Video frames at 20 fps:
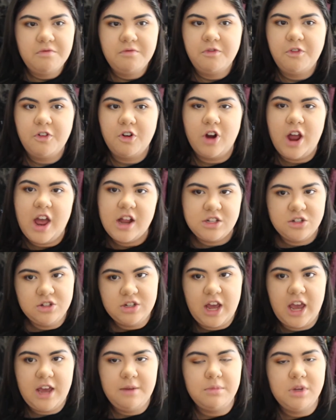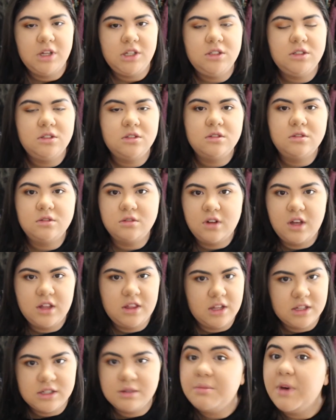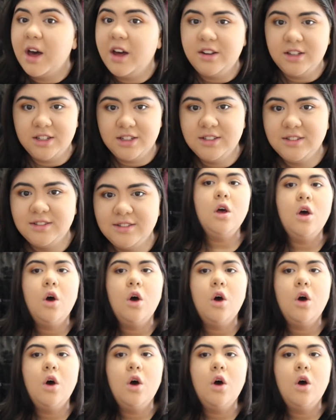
for entertainment, and that's about it.